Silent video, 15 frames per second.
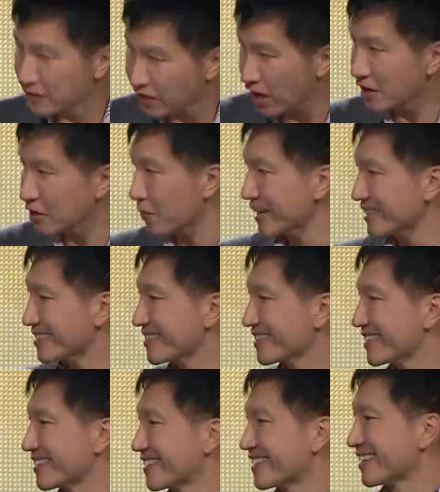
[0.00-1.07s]

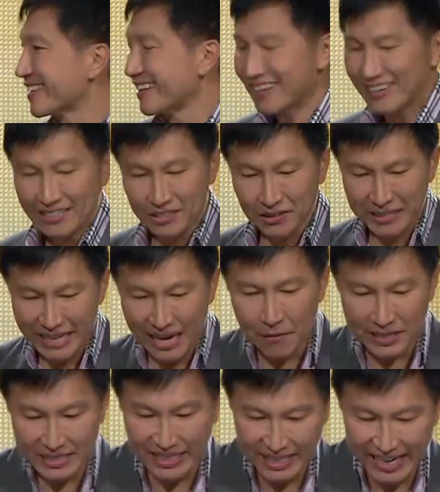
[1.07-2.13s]
conquest. So here
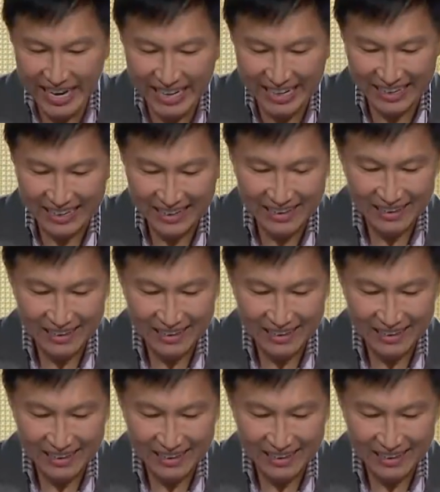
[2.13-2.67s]
was the king.